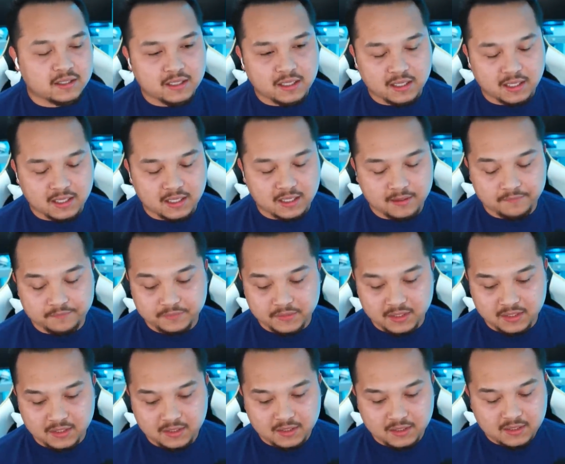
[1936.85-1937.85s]
Um,
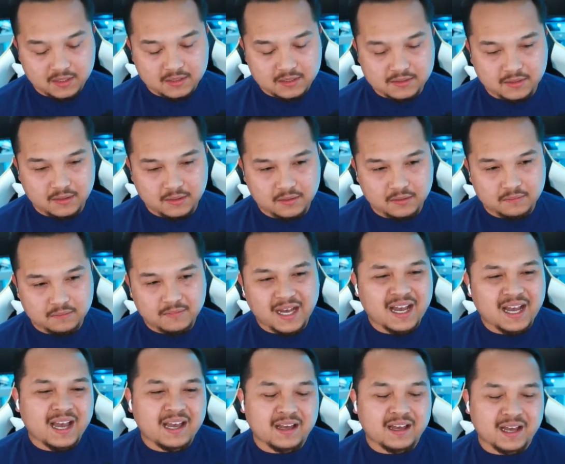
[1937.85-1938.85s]
So
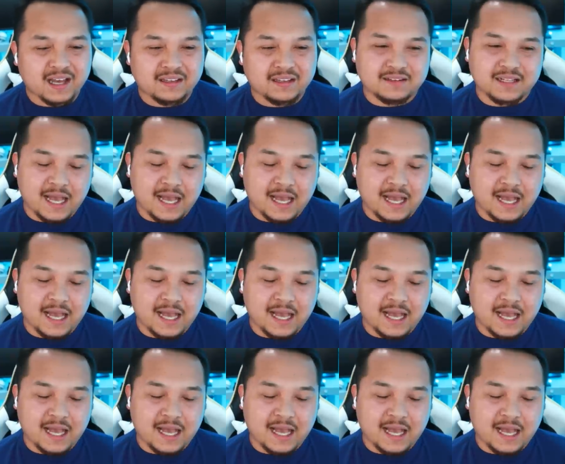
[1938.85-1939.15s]
I, I,